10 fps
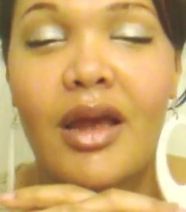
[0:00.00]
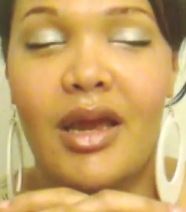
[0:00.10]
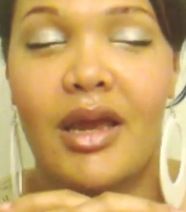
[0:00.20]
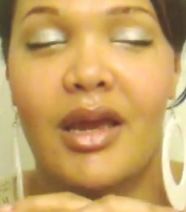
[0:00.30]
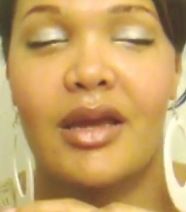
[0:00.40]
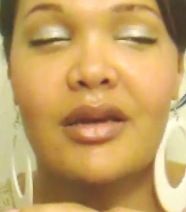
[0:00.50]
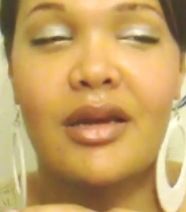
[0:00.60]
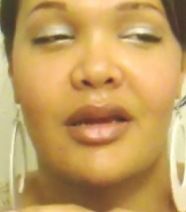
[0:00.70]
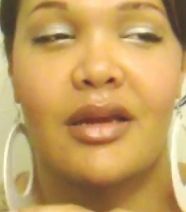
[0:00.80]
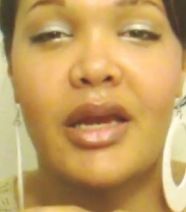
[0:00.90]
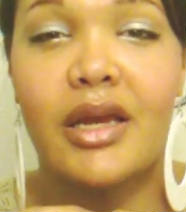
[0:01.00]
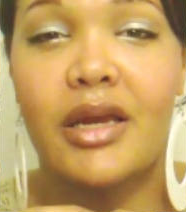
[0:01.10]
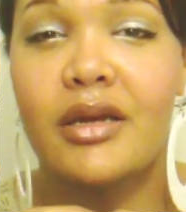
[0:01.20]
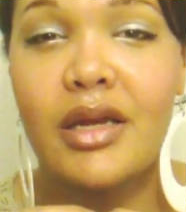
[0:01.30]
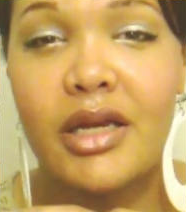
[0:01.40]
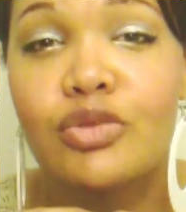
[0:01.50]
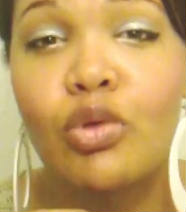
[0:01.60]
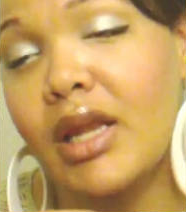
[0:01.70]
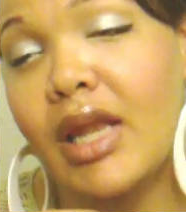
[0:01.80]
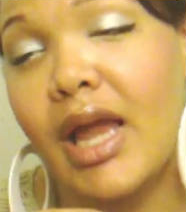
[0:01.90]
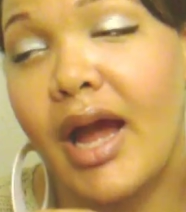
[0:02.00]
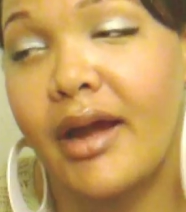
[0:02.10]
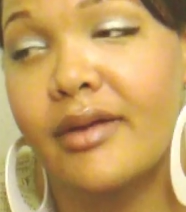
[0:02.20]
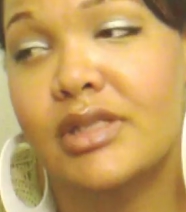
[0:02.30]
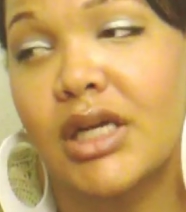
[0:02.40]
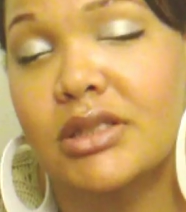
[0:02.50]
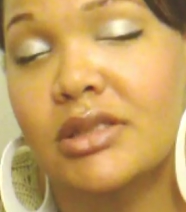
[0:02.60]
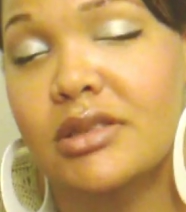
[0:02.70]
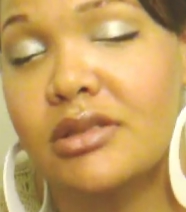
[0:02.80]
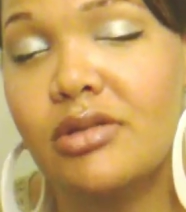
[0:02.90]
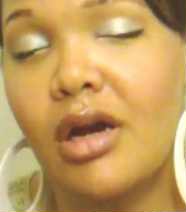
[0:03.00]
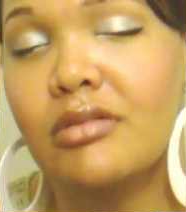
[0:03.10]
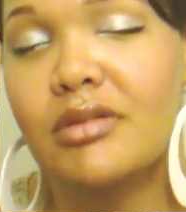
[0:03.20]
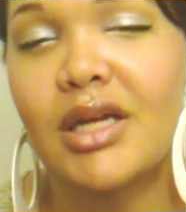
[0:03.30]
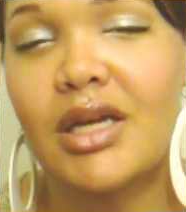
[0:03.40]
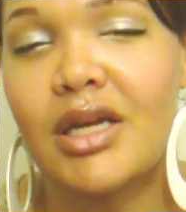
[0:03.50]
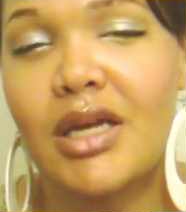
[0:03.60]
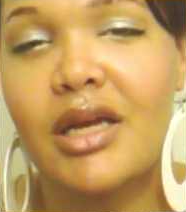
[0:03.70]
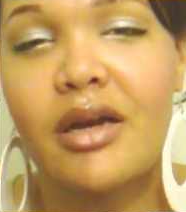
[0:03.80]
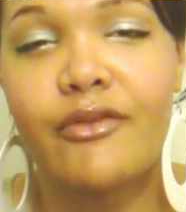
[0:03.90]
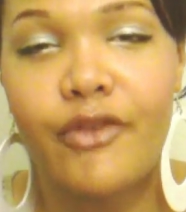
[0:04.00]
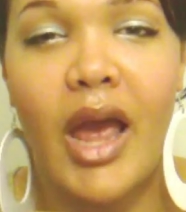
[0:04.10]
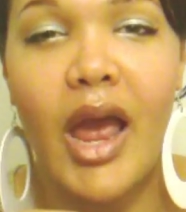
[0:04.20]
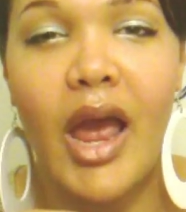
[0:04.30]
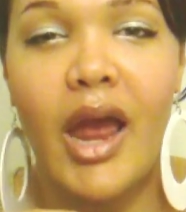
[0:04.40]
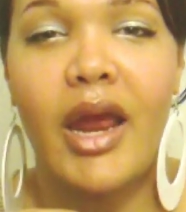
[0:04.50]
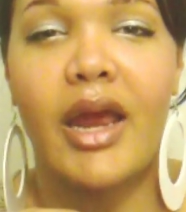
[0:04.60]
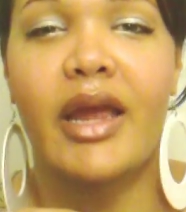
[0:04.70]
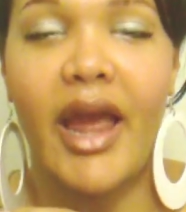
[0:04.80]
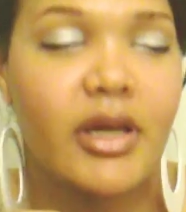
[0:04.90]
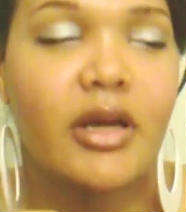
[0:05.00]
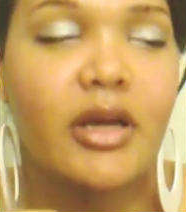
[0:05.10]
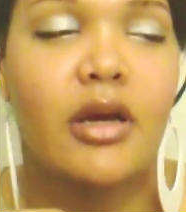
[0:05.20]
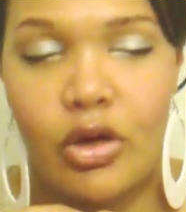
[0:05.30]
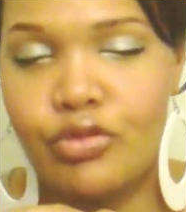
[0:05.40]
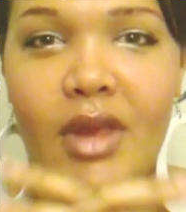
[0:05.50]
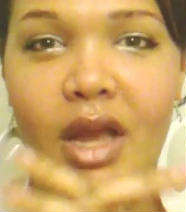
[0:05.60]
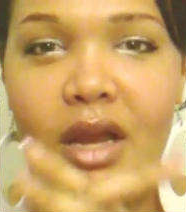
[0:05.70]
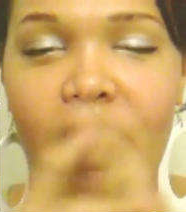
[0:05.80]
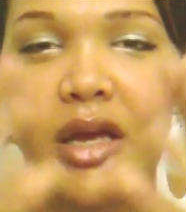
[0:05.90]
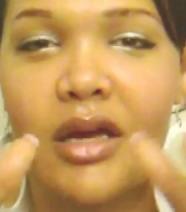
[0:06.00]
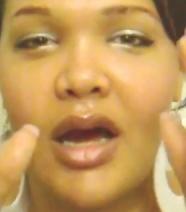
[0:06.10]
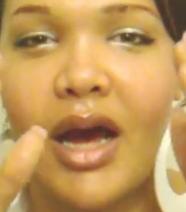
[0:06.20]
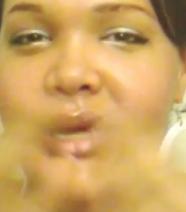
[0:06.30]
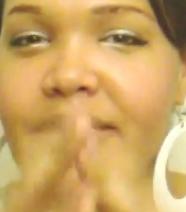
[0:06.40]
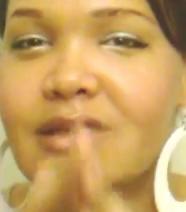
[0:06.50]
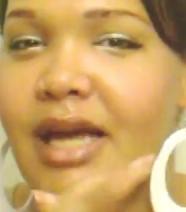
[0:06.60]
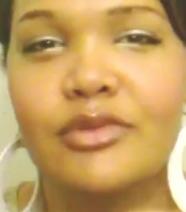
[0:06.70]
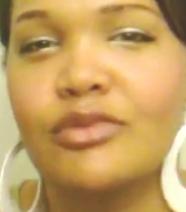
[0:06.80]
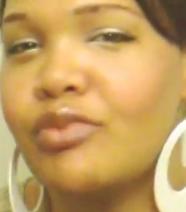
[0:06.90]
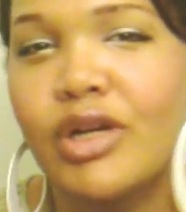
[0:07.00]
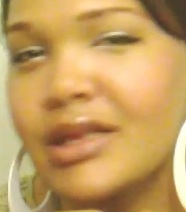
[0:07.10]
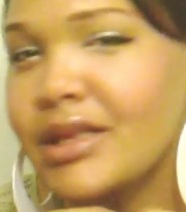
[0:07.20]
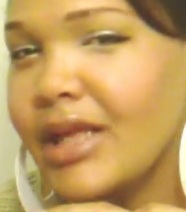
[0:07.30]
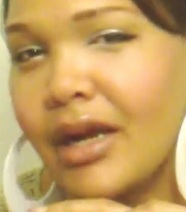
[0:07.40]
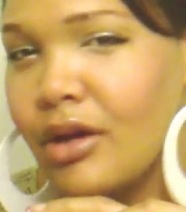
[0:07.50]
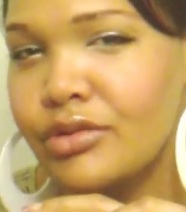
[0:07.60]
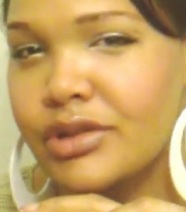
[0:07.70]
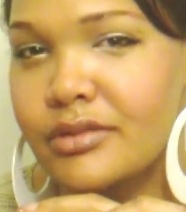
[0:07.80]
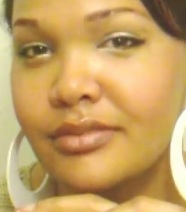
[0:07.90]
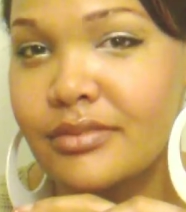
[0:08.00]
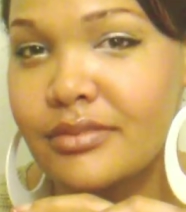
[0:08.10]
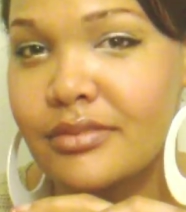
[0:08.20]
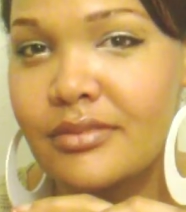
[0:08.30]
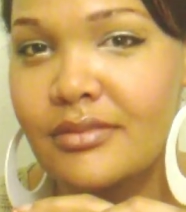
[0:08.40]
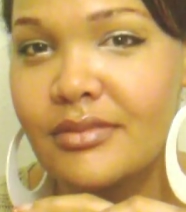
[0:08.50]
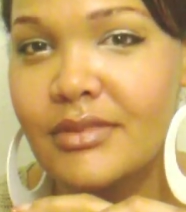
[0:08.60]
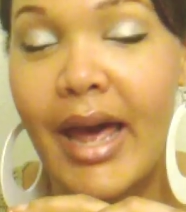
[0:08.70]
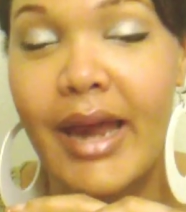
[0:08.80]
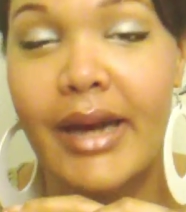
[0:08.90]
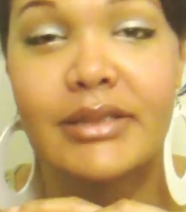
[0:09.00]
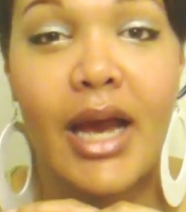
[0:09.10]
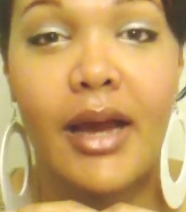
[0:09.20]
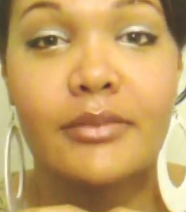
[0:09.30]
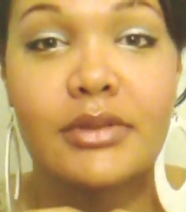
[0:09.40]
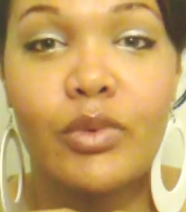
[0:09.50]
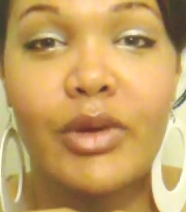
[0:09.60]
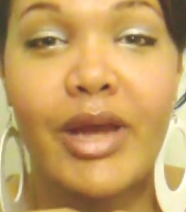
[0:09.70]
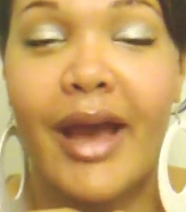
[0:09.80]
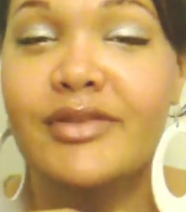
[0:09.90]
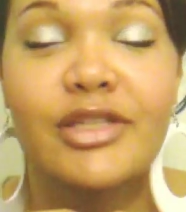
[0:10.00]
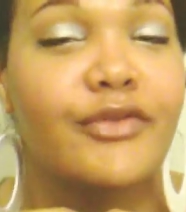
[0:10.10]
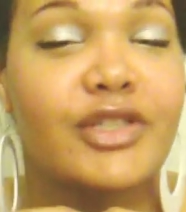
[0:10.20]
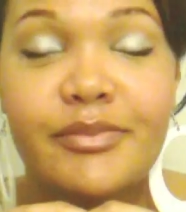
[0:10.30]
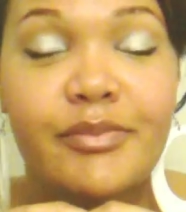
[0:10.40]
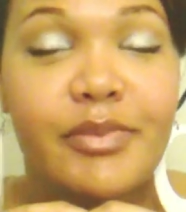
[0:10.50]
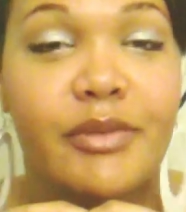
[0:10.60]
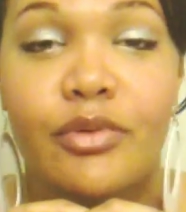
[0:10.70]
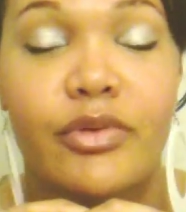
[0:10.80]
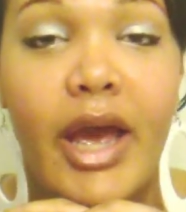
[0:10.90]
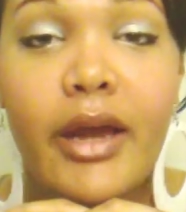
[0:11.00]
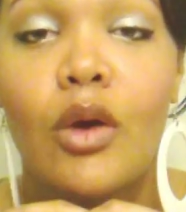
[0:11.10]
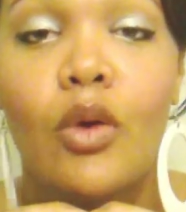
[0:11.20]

and in each one of our lives. And, you know, he confirmed that and gave me closure. A lot of times we don't get that closure. A lot of times we have selfish ass people that